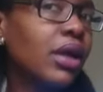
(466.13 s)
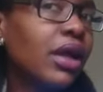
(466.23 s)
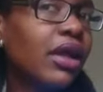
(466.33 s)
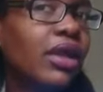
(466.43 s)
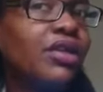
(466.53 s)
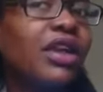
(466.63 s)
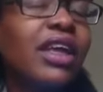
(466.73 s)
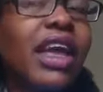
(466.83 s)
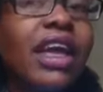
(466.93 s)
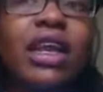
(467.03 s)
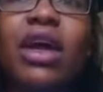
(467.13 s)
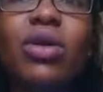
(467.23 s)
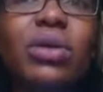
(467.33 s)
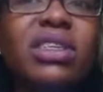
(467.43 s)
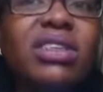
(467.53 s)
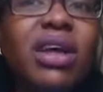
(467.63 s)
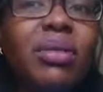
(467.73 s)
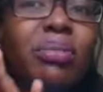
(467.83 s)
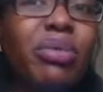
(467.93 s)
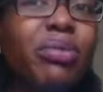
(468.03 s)
and again, I always
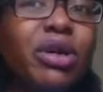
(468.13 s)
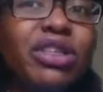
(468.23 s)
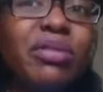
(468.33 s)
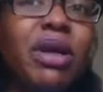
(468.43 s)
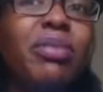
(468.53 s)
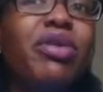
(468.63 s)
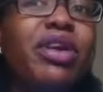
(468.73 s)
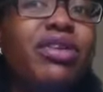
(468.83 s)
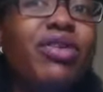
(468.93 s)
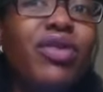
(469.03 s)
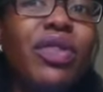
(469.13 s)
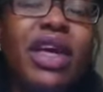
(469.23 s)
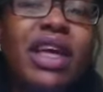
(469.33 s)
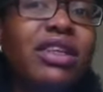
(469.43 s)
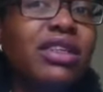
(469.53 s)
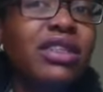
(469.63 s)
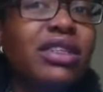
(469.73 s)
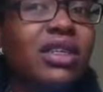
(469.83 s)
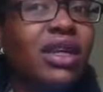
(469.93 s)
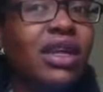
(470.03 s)
put most of my product on the
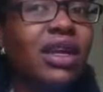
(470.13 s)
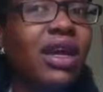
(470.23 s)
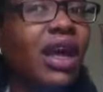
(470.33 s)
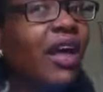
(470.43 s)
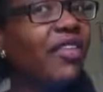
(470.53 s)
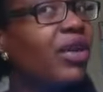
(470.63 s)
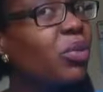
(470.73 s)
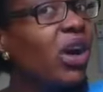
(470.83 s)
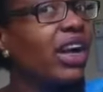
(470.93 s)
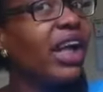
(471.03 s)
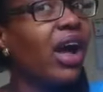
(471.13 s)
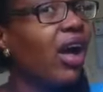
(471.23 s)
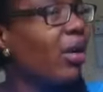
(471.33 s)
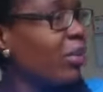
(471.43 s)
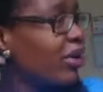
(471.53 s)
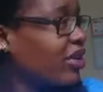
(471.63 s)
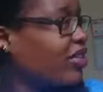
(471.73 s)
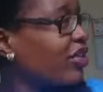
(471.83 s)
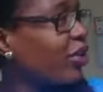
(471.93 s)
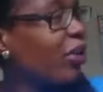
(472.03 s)
ends and then work it up,
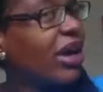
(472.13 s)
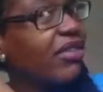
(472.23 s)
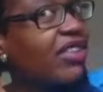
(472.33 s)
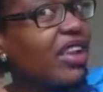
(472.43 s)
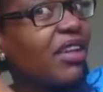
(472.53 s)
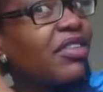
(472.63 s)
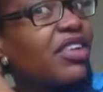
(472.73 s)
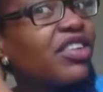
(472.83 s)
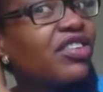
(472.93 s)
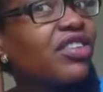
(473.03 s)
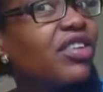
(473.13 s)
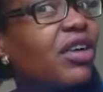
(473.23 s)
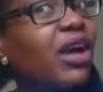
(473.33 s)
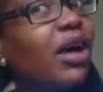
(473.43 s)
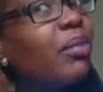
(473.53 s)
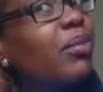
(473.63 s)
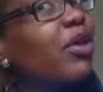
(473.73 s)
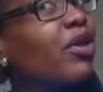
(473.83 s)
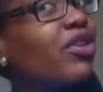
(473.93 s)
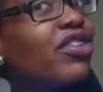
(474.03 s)
so whatever's left just
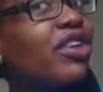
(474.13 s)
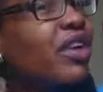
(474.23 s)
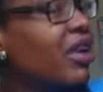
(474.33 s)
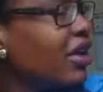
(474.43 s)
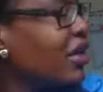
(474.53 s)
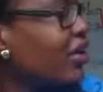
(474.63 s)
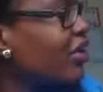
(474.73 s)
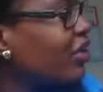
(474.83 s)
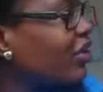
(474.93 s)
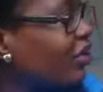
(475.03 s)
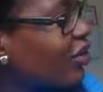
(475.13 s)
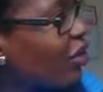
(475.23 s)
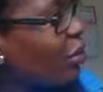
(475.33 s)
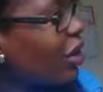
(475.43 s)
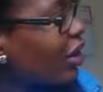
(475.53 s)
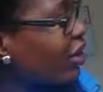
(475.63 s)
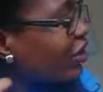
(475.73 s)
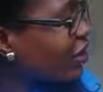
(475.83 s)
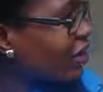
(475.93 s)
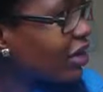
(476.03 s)
goes to the top
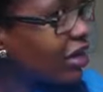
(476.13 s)
parts.